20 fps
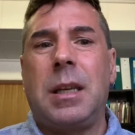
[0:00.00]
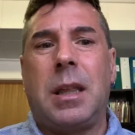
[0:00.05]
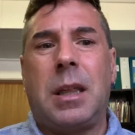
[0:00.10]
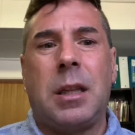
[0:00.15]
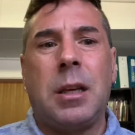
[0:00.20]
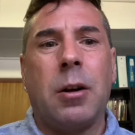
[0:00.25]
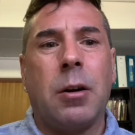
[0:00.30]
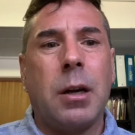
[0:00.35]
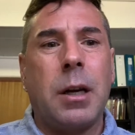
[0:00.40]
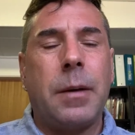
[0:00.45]

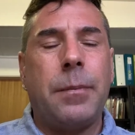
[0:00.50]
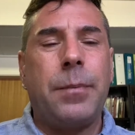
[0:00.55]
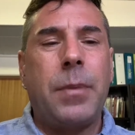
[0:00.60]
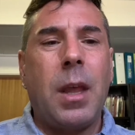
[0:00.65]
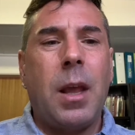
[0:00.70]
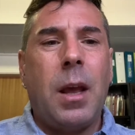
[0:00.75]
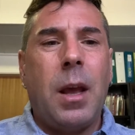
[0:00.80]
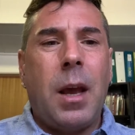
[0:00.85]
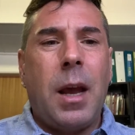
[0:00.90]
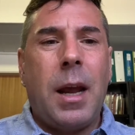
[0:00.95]
Theory.
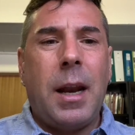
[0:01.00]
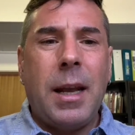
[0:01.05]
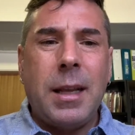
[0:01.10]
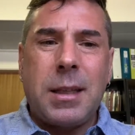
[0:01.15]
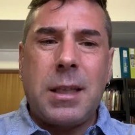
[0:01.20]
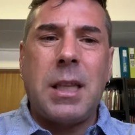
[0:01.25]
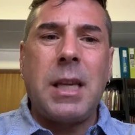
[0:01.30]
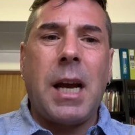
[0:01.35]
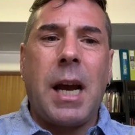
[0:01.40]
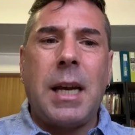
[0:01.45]
And
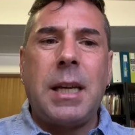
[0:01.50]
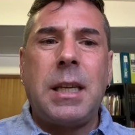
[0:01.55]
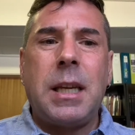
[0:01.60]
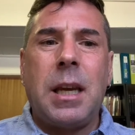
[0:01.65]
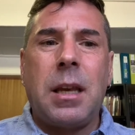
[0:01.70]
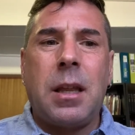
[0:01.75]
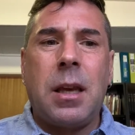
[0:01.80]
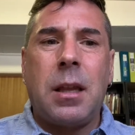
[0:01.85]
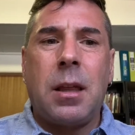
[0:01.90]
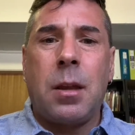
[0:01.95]
it's the
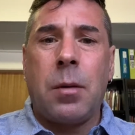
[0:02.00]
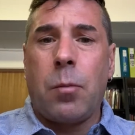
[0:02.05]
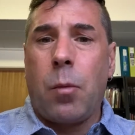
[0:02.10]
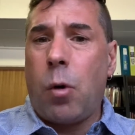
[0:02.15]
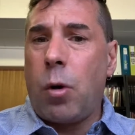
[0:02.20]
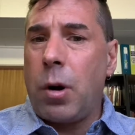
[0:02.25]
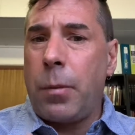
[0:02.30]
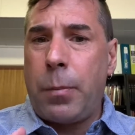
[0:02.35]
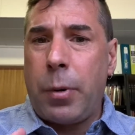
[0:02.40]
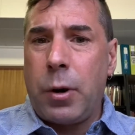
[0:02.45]
idea that the
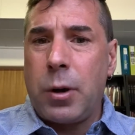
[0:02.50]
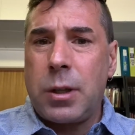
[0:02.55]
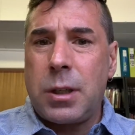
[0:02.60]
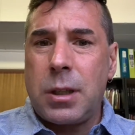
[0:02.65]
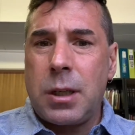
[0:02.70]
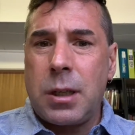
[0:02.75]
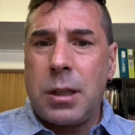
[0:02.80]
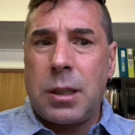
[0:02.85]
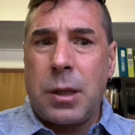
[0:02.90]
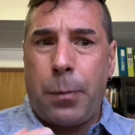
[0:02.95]
more a
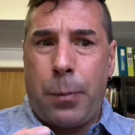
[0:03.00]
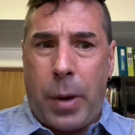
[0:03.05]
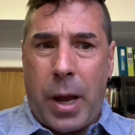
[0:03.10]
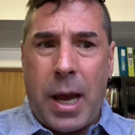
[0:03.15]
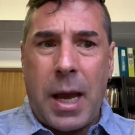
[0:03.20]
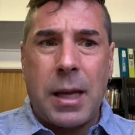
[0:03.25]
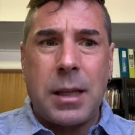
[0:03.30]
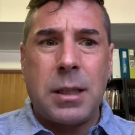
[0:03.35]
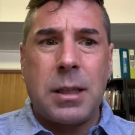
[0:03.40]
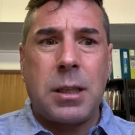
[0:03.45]
person
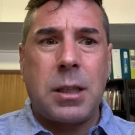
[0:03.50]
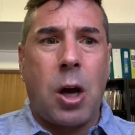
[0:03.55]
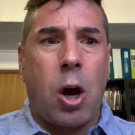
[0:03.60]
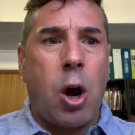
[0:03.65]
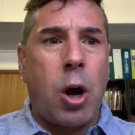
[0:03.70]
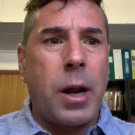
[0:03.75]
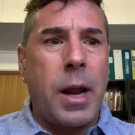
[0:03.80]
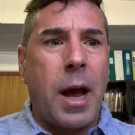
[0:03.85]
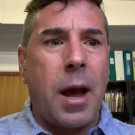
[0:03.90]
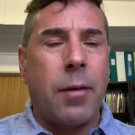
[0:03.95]
depends
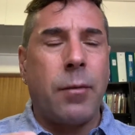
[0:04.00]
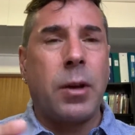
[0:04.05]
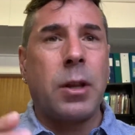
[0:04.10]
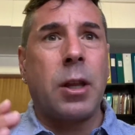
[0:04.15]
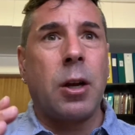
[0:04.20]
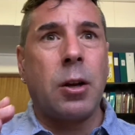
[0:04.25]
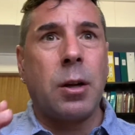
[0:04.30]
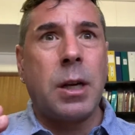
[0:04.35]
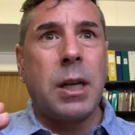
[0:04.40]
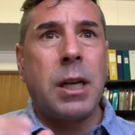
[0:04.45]
on having
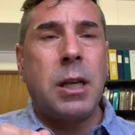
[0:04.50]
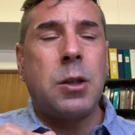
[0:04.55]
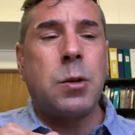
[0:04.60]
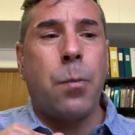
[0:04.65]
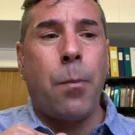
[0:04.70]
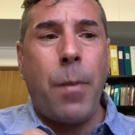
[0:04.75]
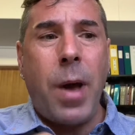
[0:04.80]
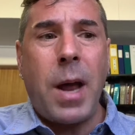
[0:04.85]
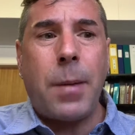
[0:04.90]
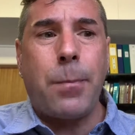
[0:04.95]
their needs
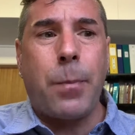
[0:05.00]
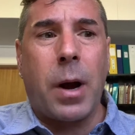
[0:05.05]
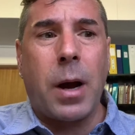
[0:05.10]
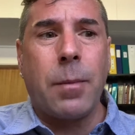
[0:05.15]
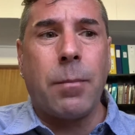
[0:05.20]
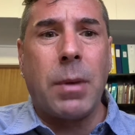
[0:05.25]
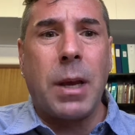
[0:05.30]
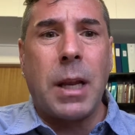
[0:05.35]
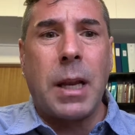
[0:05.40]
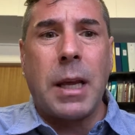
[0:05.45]
met by
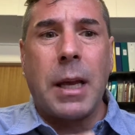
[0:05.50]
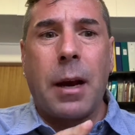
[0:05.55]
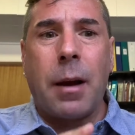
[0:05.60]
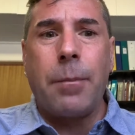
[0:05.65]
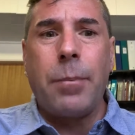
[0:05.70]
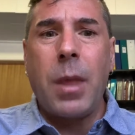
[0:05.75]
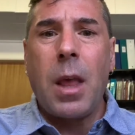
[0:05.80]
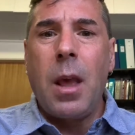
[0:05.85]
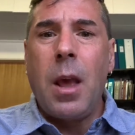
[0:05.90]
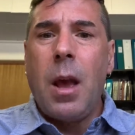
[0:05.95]

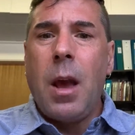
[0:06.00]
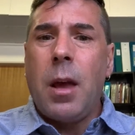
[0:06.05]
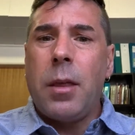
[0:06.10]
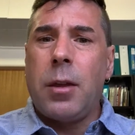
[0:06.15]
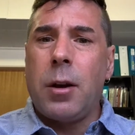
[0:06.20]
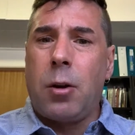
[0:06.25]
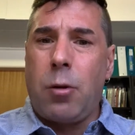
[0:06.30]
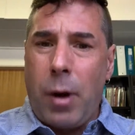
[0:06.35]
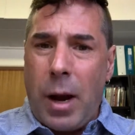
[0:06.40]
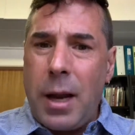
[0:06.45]
media,
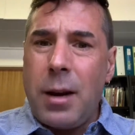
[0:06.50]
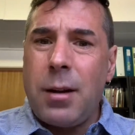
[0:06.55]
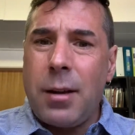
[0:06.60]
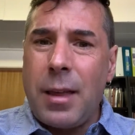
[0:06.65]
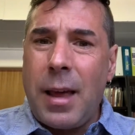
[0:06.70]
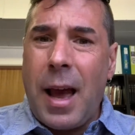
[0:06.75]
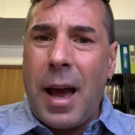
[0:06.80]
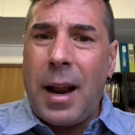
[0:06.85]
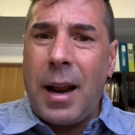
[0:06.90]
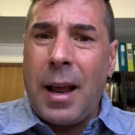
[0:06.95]
the greater
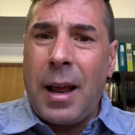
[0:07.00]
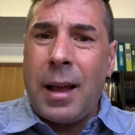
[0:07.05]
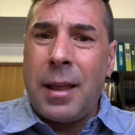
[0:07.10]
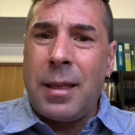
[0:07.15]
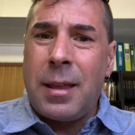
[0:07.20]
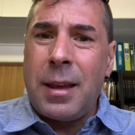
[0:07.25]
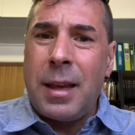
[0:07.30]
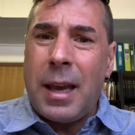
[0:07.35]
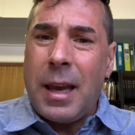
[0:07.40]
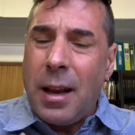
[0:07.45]

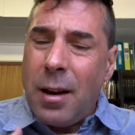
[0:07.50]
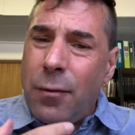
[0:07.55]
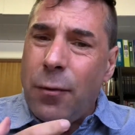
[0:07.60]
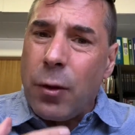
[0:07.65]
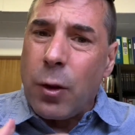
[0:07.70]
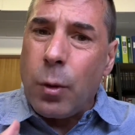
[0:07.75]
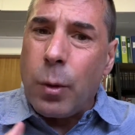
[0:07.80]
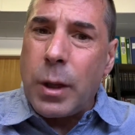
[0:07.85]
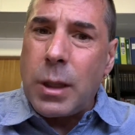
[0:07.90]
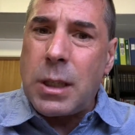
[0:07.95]
the
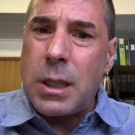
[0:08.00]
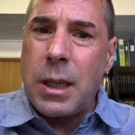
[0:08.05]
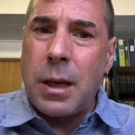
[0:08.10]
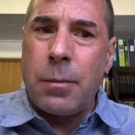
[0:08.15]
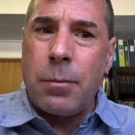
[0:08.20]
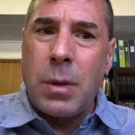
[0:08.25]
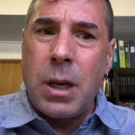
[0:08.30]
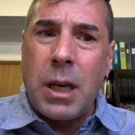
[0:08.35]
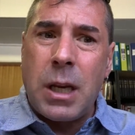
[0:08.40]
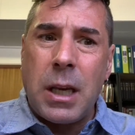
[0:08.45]
influence
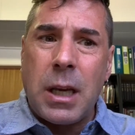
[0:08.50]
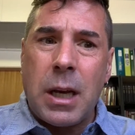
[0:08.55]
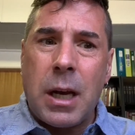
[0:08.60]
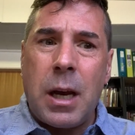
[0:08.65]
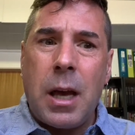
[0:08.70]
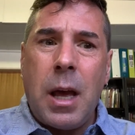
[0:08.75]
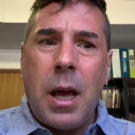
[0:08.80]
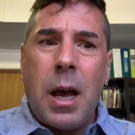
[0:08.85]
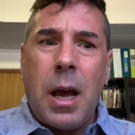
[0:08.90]
that media